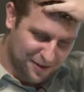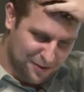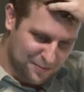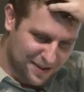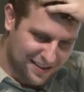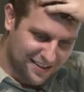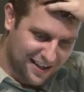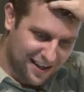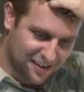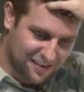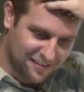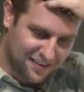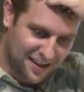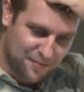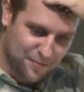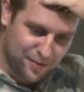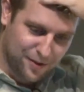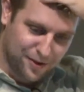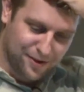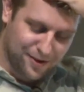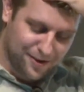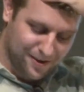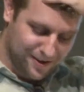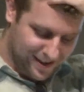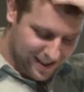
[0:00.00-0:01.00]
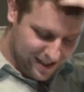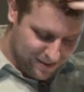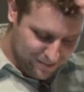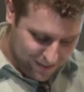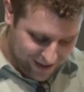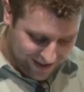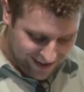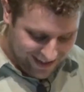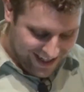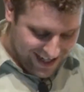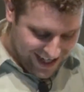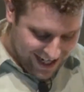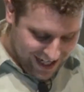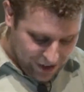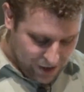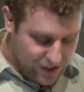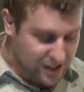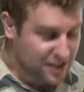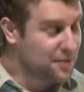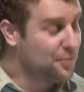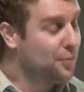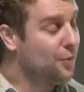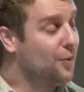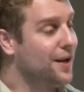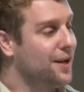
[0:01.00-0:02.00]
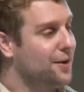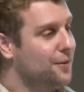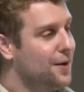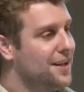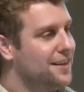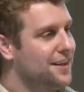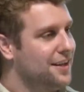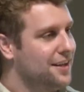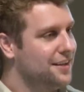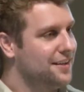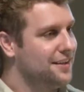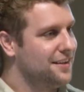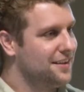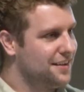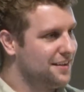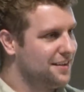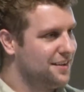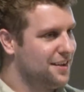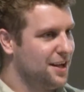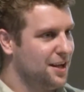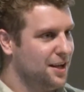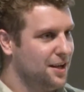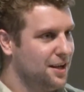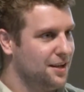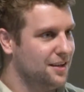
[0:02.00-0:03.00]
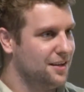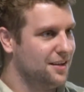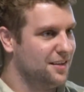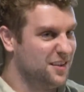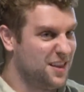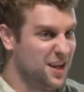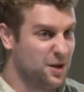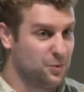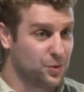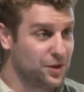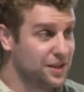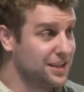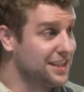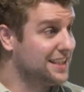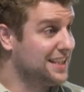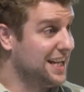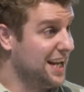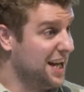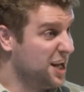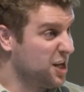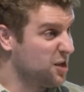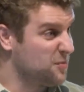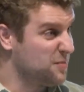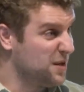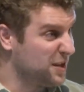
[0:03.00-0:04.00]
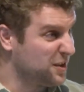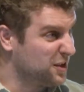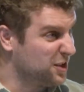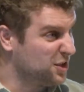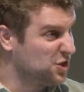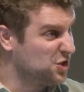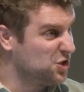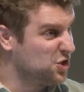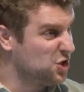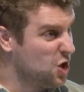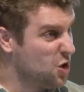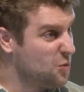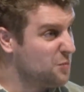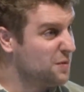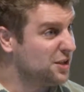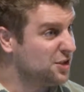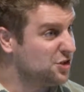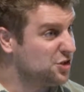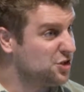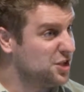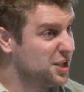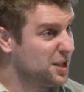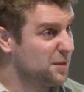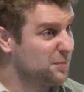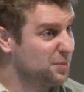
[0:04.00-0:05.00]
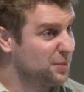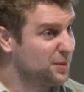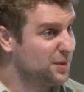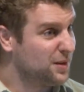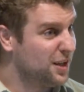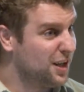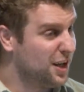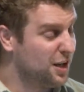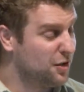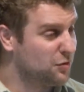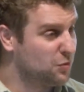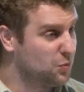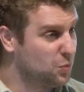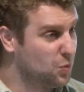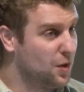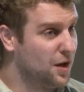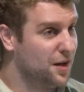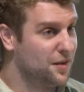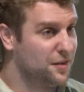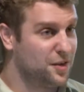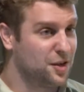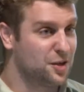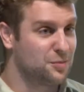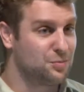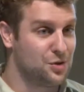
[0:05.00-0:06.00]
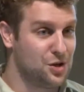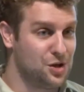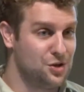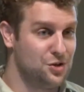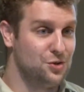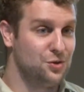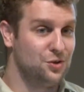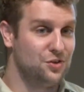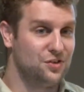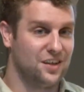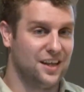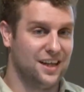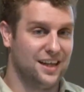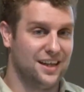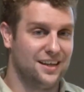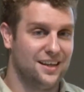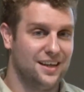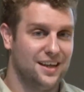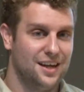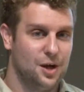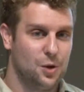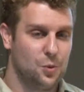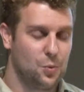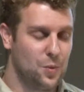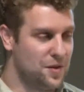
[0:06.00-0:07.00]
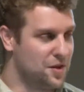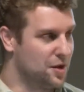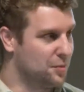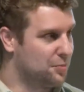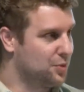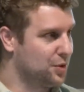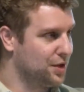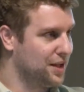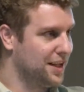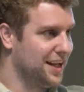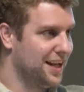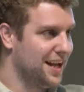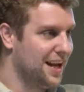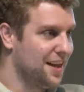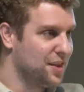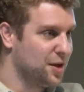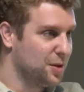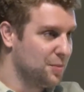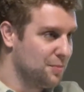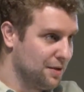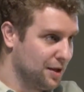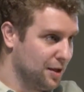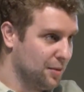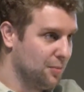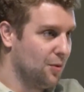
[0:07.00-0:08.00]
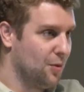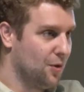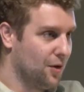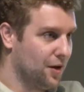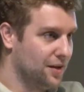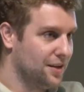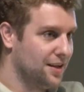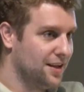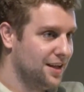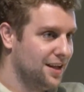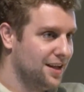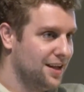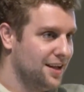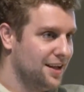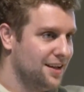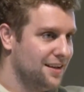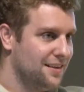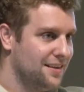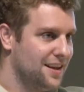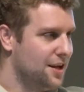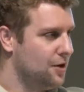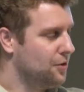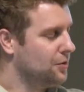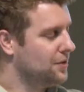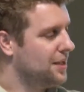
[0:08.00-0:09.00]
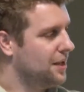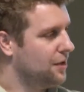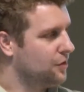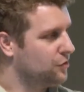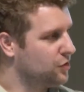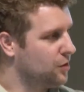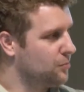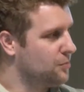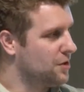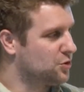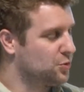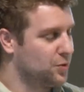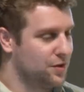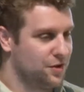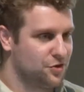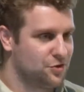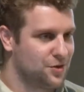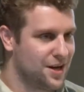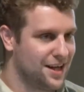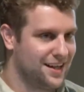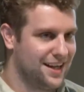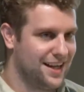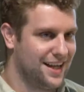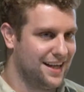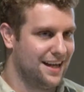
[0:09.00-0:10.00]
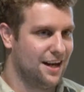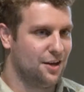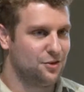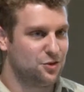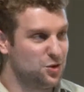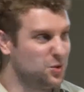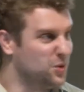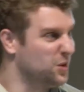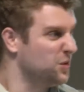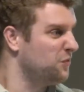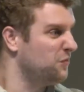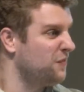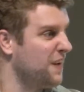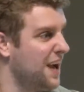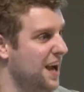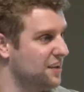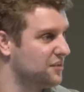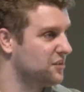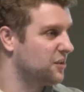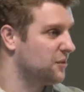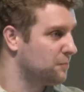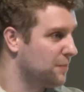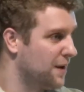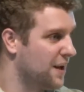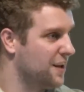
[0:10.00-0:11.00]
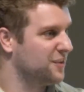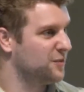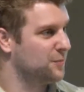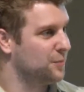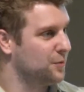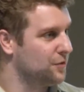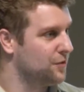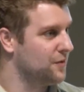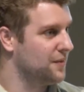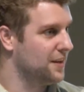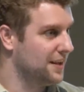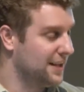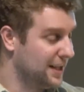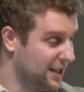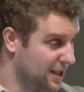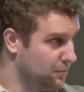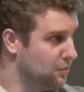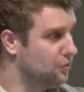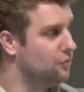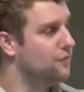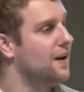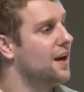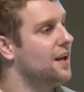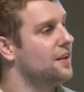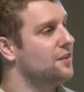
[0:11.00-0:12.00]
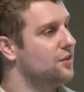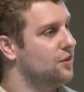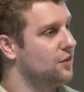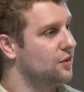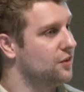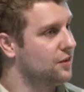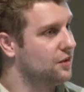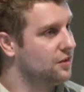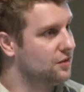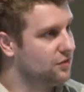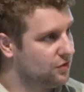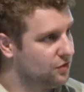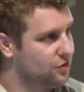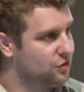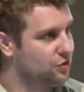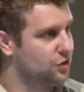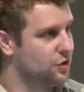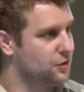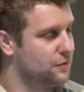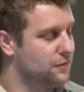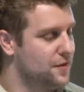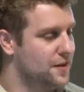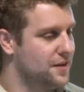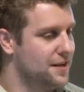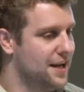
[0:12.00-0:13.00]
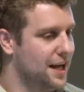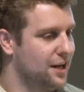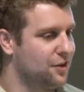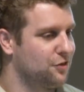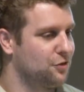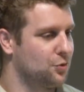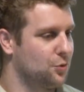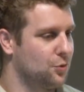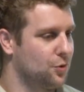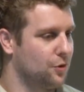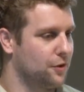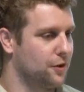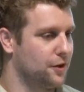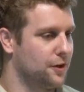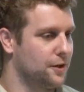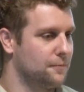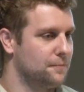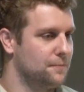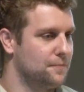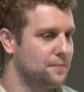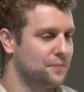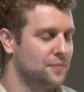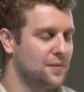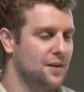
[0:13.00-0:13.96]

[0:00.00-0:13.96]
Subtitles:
McDonald's hamburger again. But you get the point, right? They really care about the showmanship of what they're producing when they're putting it on their billboard. They don't care so much when they're trying to get it out to you as fast as possible so that they can move on to serve the next order.